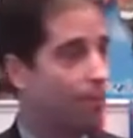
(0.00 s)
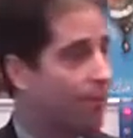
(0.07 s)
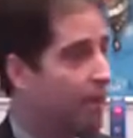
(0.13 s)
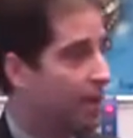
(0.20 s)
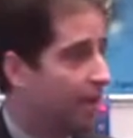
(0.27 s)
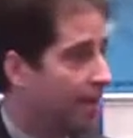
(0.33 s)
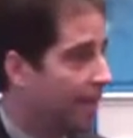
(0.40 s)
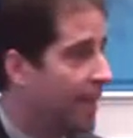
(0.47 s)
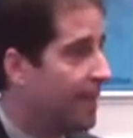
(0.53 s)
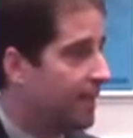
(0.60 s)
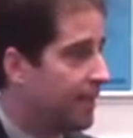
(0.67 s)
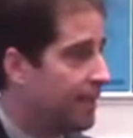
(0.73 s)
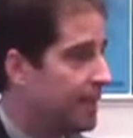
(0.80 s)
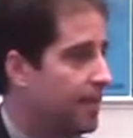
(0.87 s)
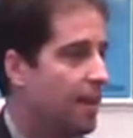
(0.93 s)
from
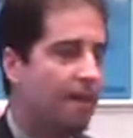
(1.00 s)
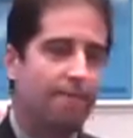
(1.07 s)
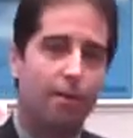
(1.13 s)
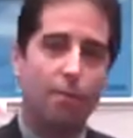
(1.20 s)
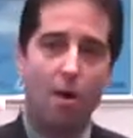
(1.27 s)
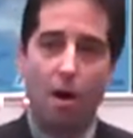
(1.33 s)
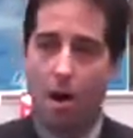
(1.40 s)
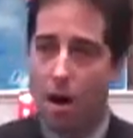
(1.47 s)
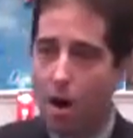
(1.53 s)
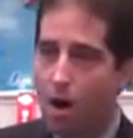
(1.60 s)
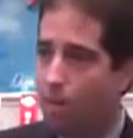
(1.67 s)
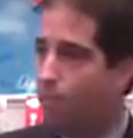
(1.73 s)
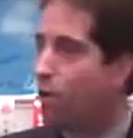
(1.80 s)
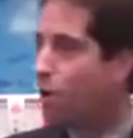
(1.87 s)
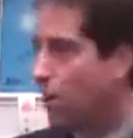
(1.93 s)
England, from
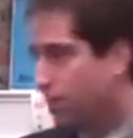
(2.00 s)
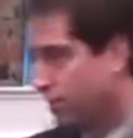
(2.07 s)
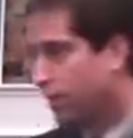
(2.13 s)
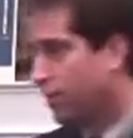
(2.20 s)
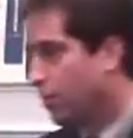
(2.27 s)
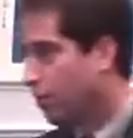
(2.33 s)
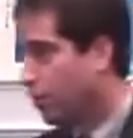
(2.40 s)
all parts of